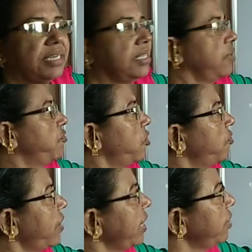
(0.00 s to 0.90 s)
Then for
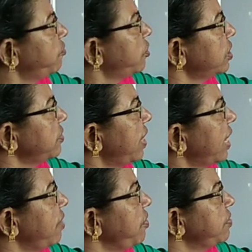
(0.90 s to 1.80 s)
finding force we are
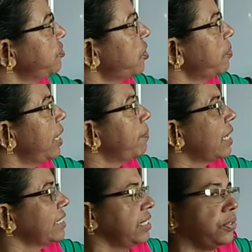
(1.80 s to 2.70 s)
having which formula?
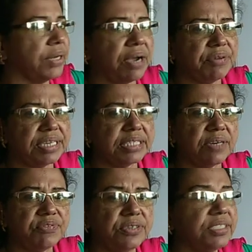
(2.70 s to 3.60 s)
Mass into gravitational
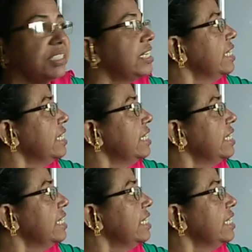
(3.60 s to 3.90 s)
force.